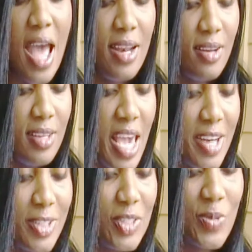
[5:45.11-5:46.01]
that
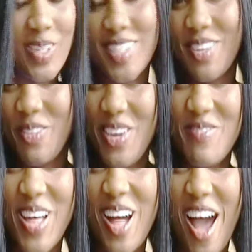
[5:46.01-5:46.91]
caters towards the
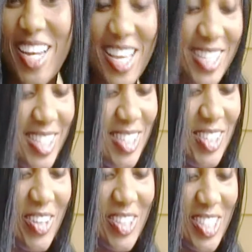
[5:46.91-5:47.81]
female audience, and
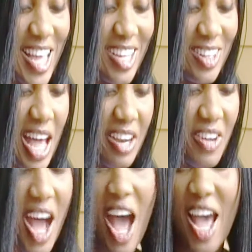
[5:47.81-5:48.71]
so there's like a lot
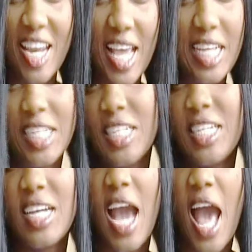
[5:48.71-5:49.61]
of hot
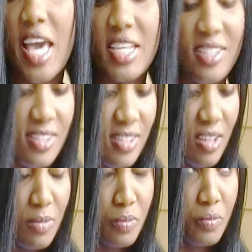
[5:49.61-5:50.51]
guys.